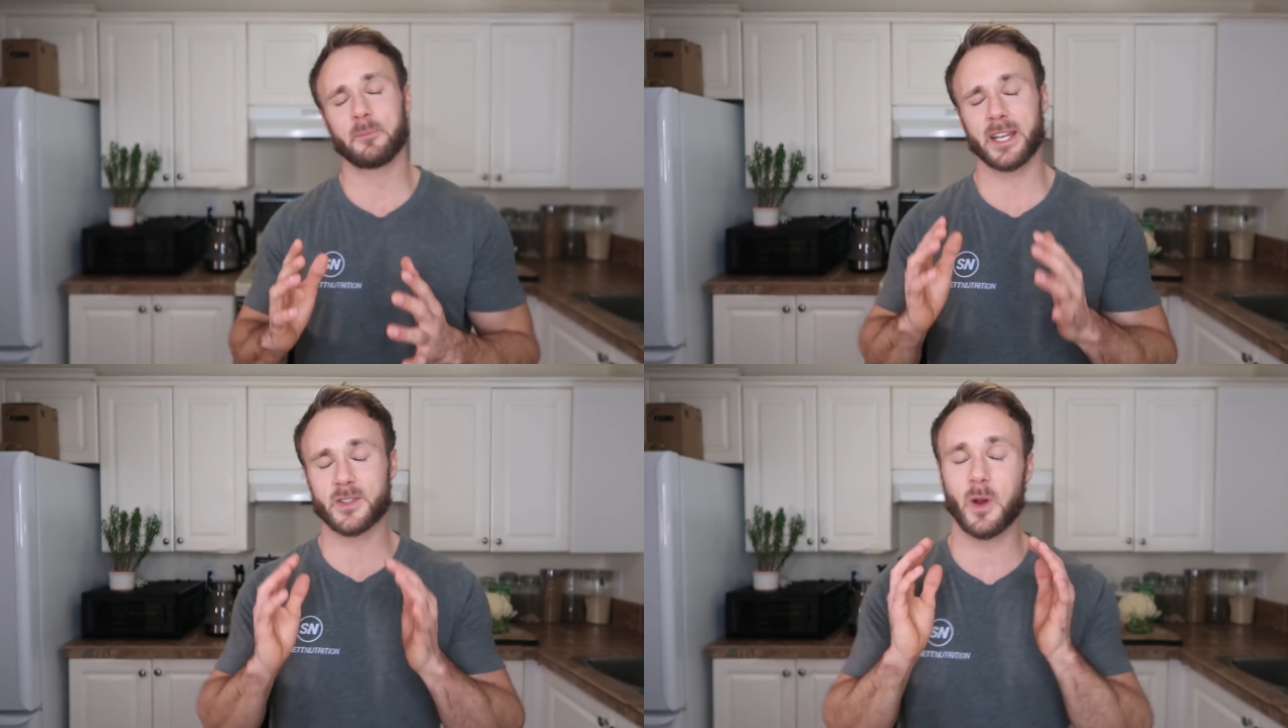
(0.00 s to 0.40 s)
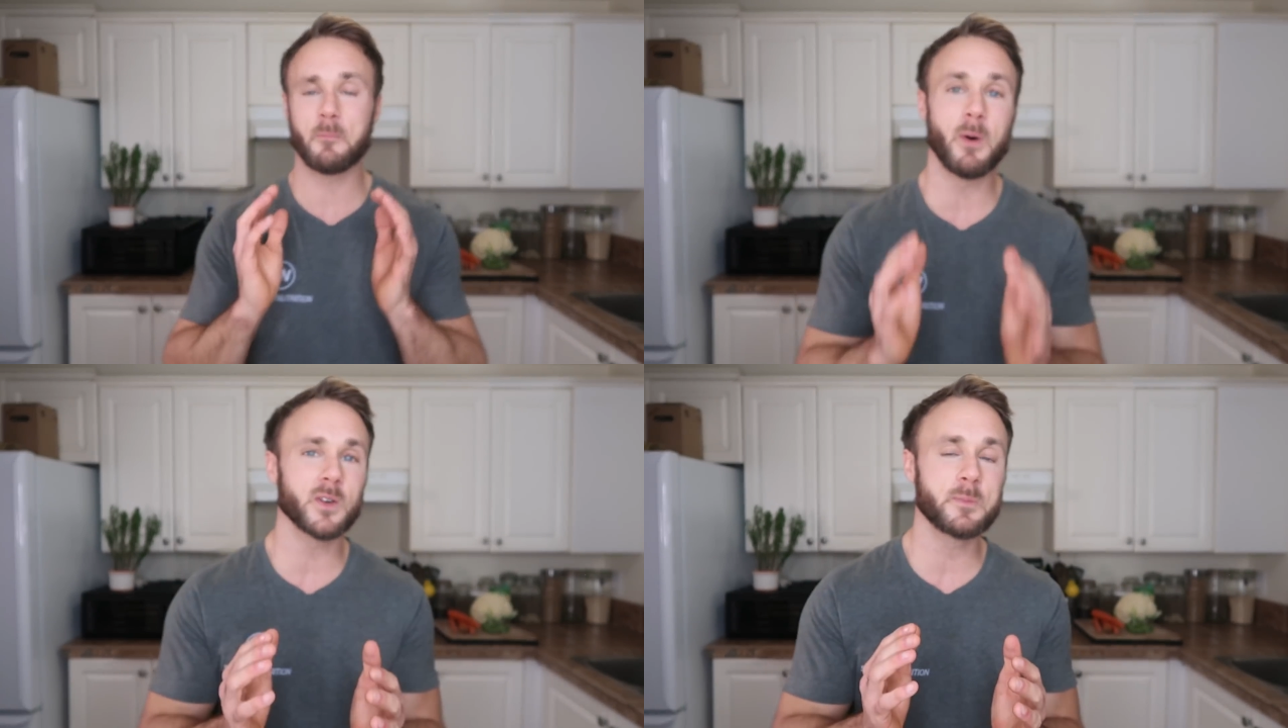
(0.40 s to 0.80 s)
but it's where
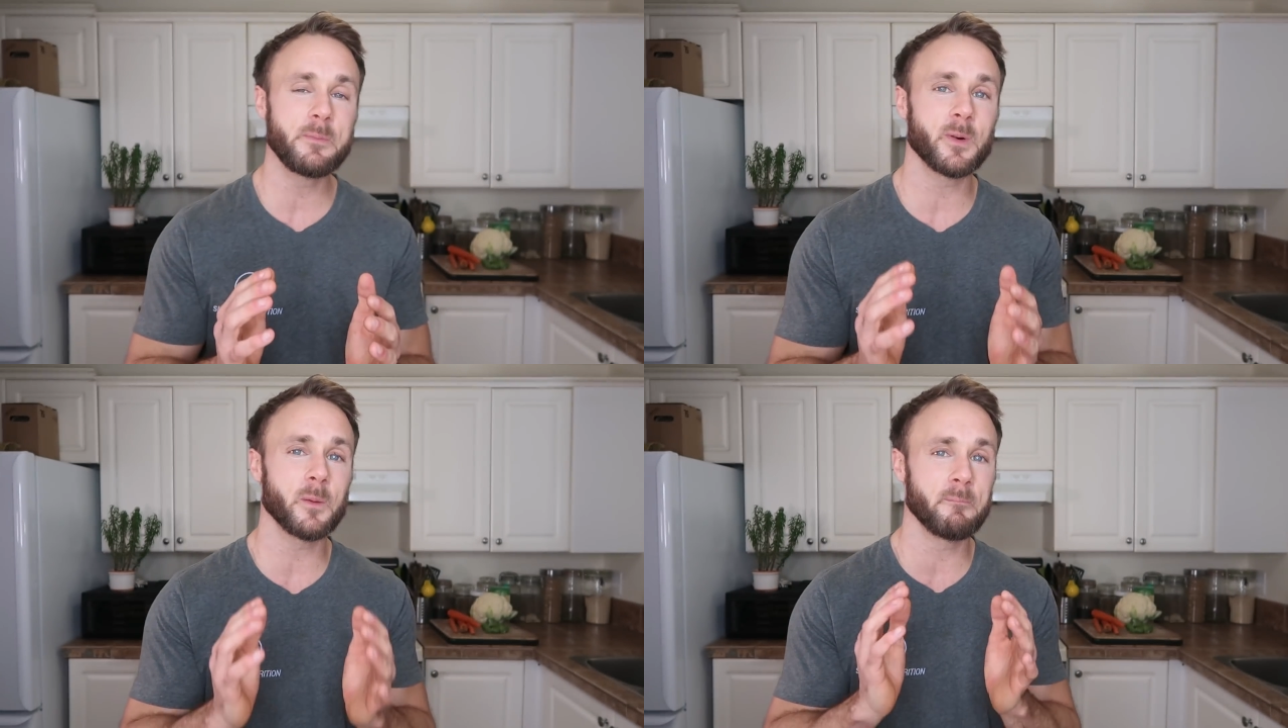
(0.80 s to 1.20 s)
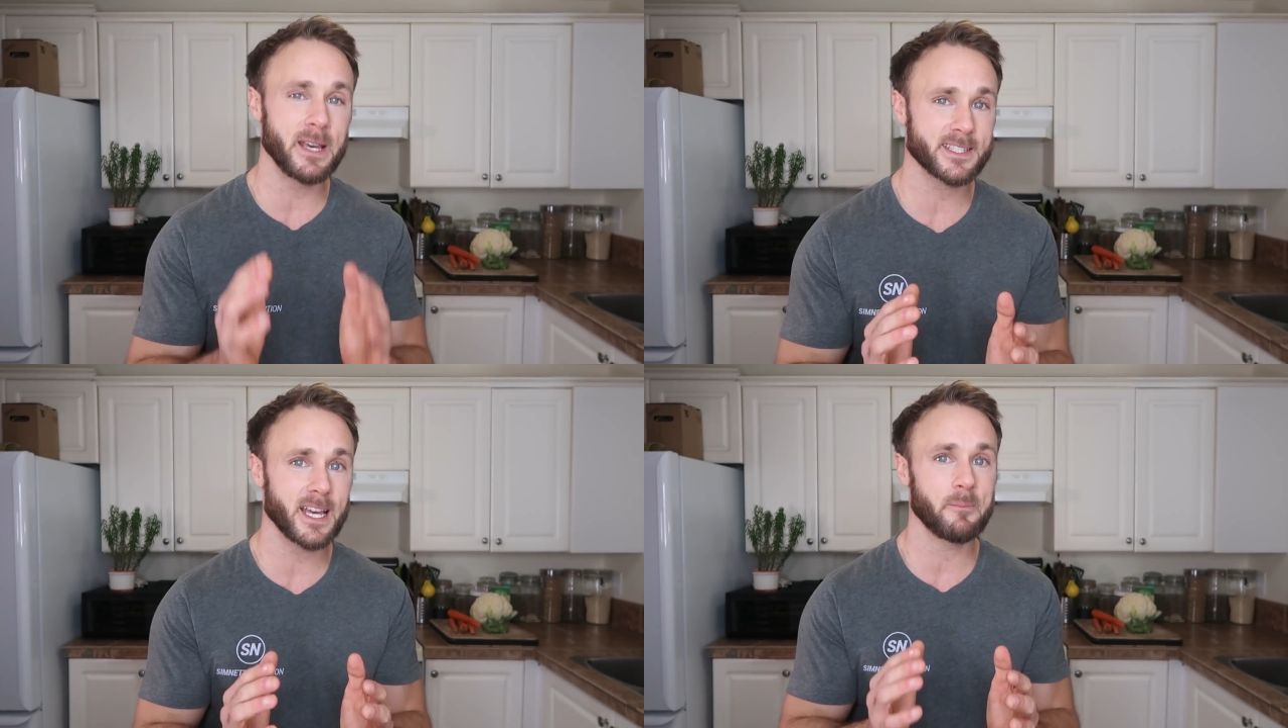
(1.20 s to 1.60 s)
most people
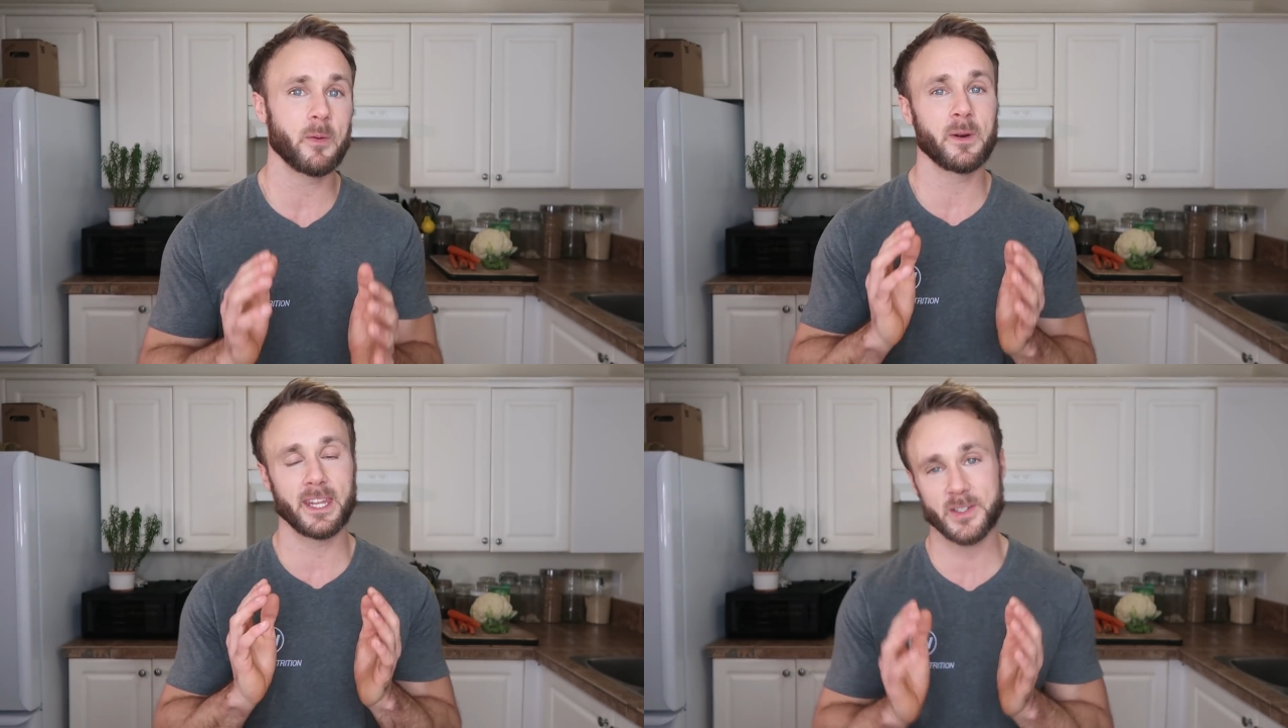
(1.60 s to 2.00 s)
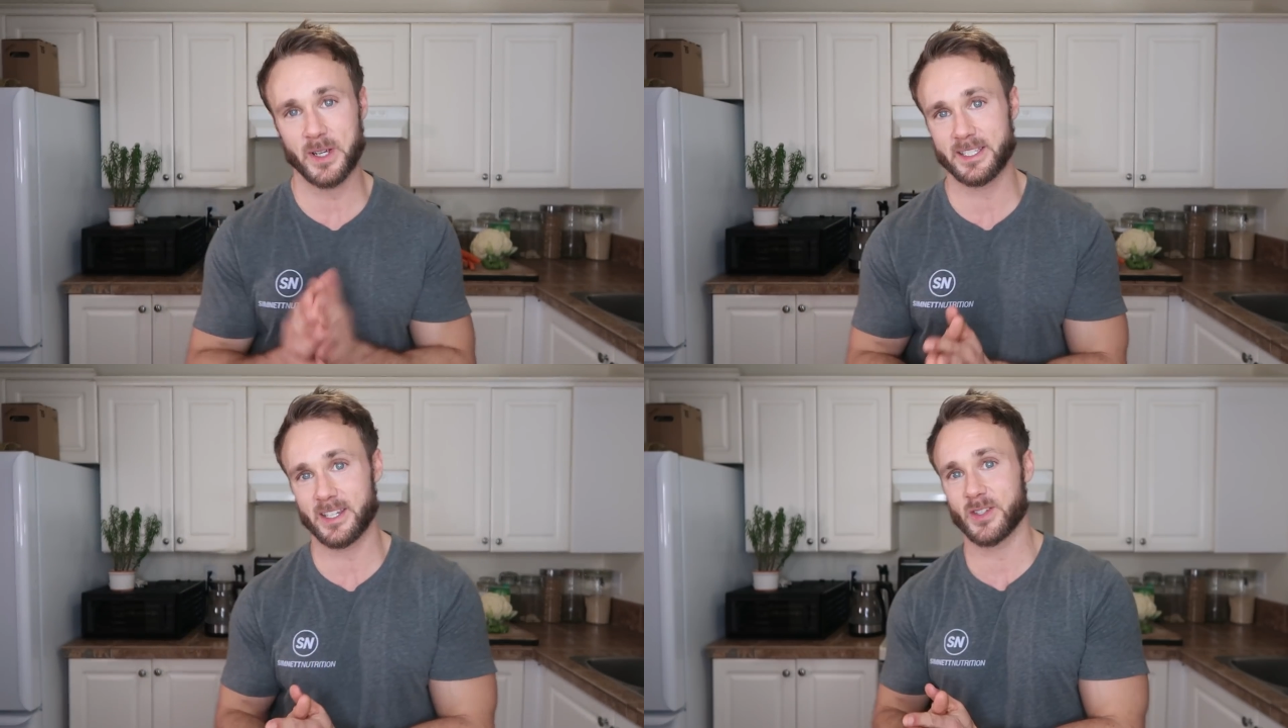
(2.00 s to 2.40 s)
mess up when they
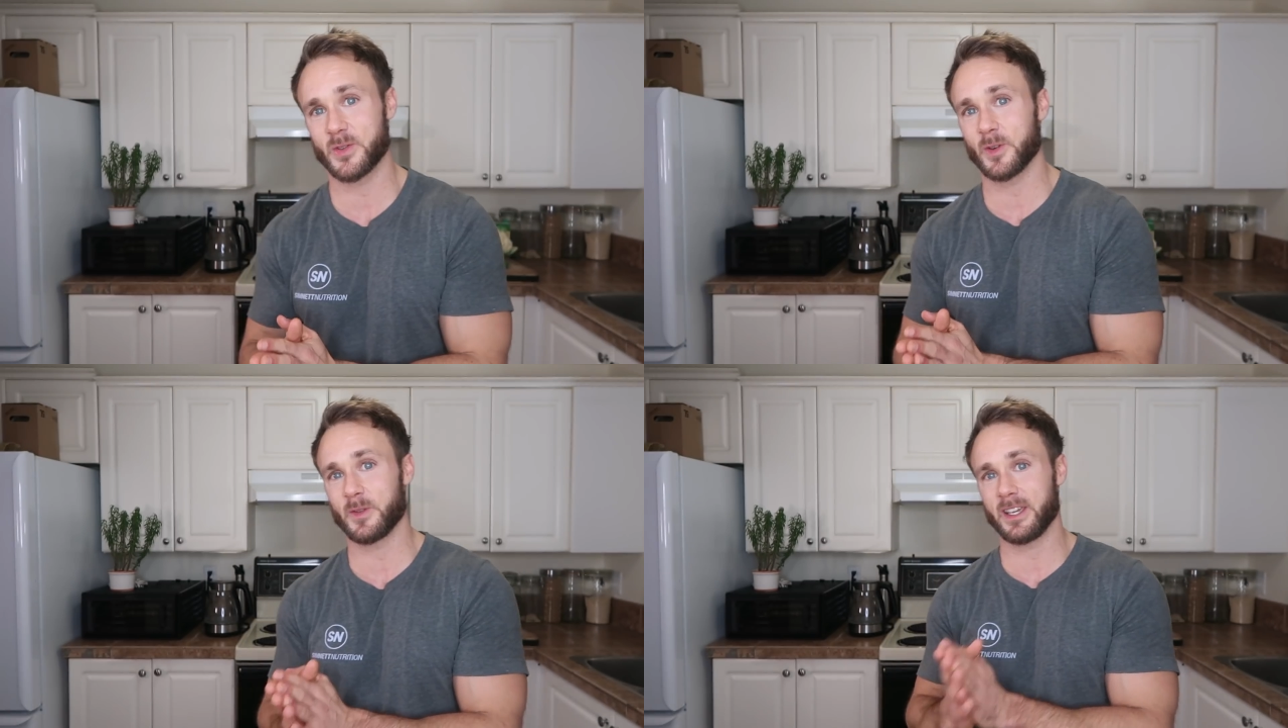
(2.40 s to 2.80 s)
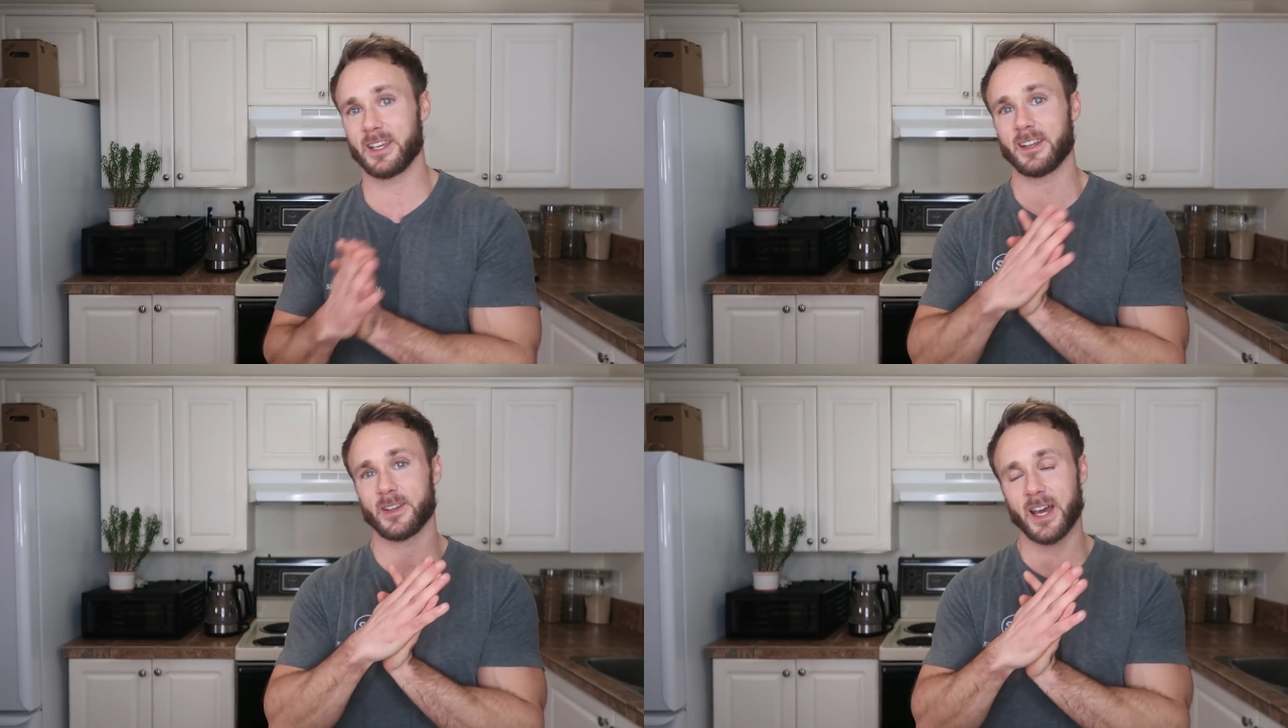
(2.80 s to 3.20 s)
transition to a
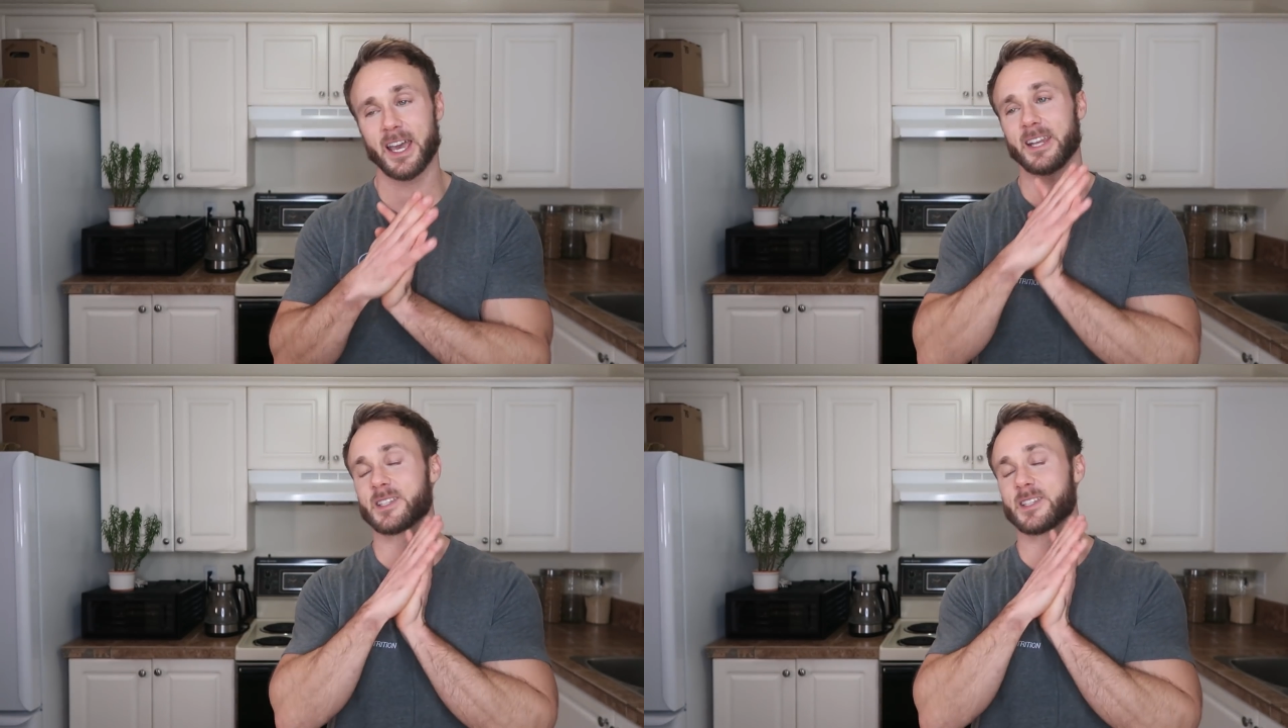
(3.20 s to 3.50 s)
vegan diet,